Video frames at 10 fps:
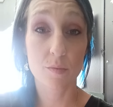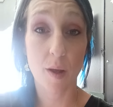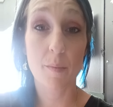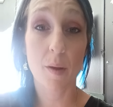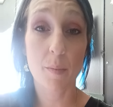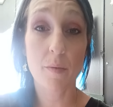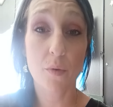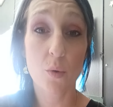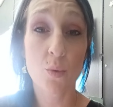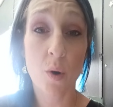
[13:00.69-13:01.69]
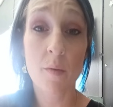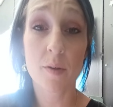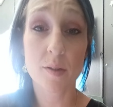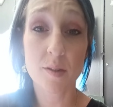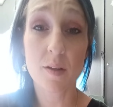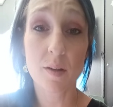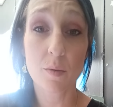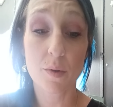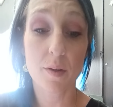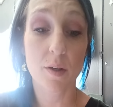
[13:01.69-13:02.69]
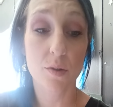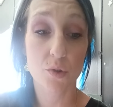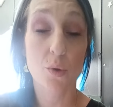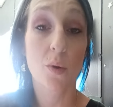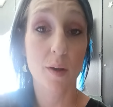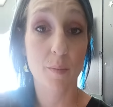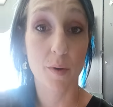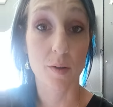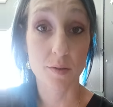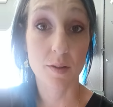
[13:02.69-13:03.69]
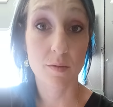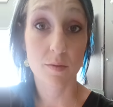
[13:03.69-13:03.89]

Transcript: that may be for whoever's dealing with the controlling person.